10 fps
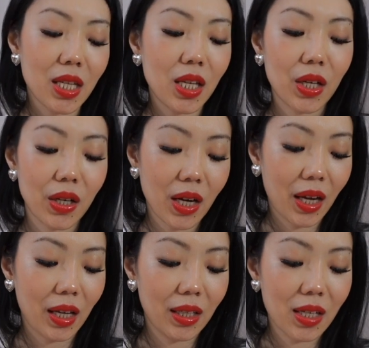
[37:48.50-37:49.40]
a year
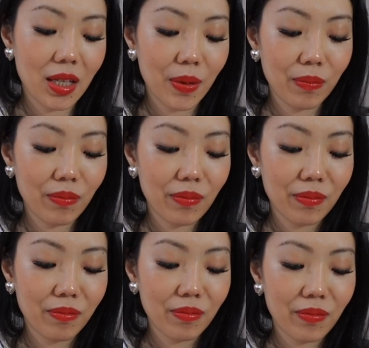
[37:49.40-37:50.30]
and
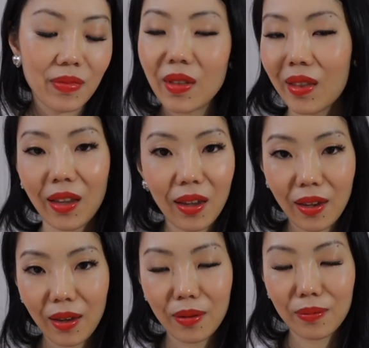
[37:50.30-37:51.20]

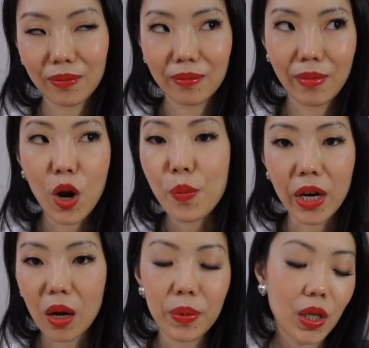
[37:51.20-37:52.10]
it may or may
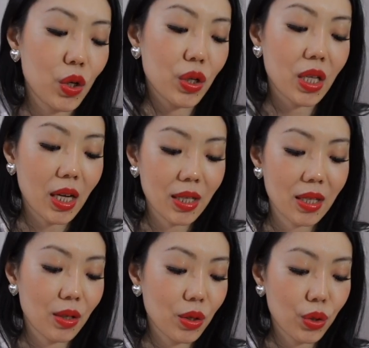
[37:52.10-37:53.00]
not be in your
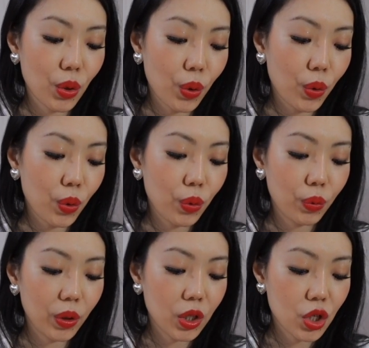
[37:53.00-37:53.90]
size. So
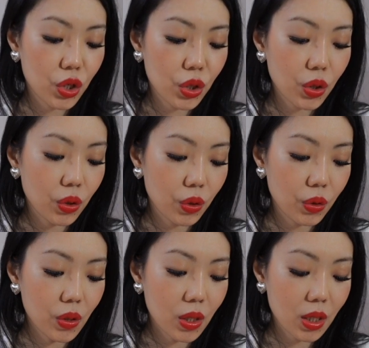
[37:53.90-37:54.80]
with
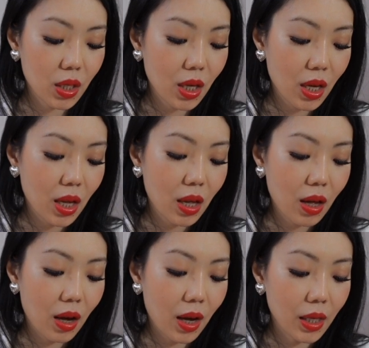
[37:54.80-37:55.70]
shoes,
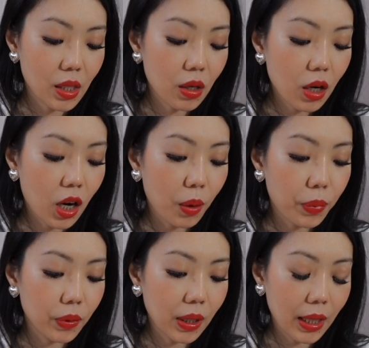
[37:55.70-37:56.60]
I saw a
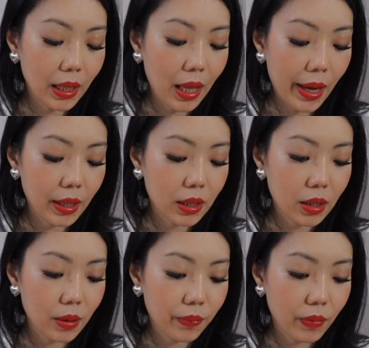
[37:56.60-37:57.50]
couple that I
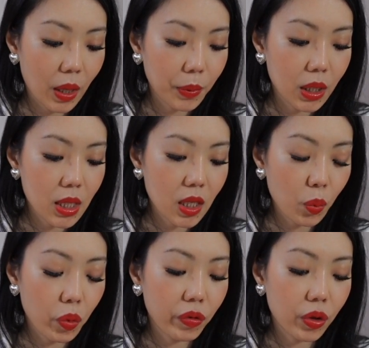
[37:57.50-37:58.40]
liked. I'm gonna
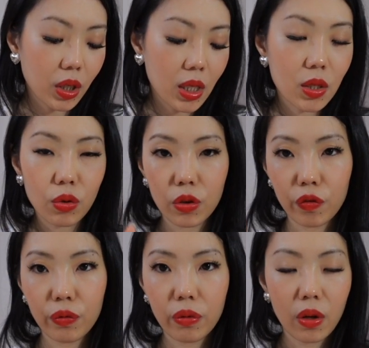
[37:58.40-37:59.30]
skip over these sort
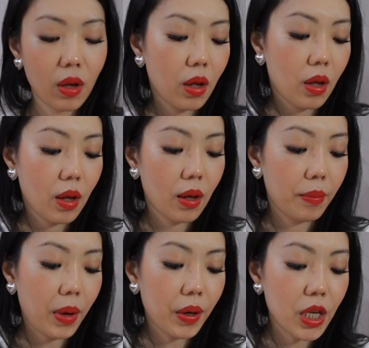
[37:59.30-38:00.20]
of
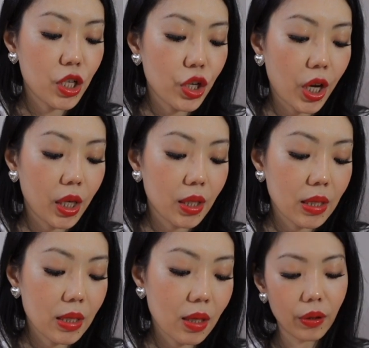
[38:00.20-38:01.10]
Mary
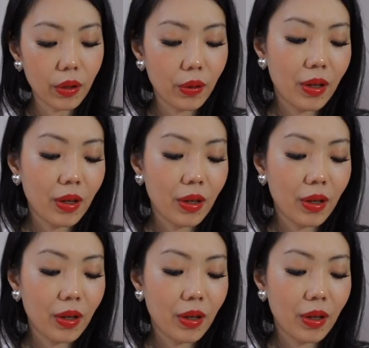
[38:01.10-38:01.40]
Jane's, although